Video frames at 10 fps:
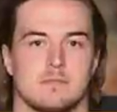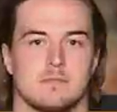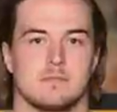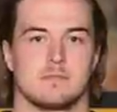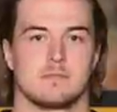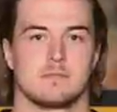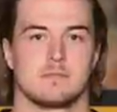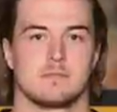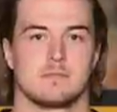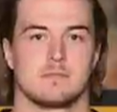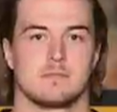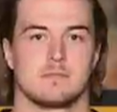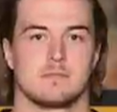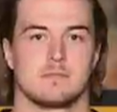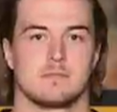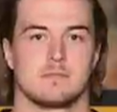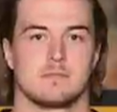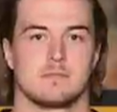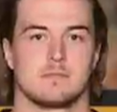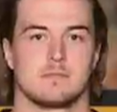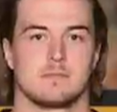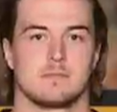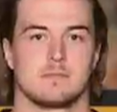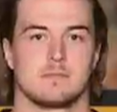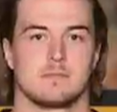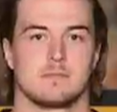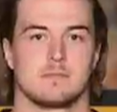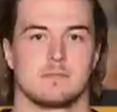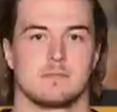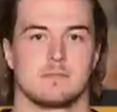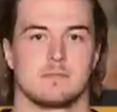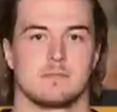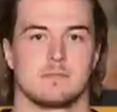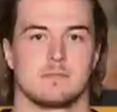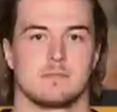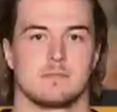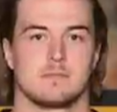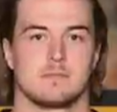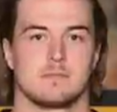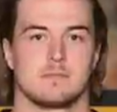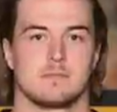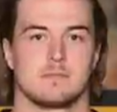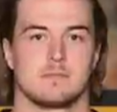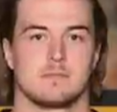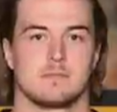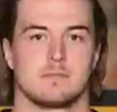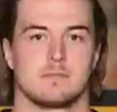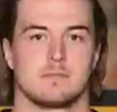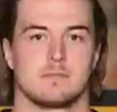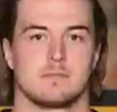(not speaking)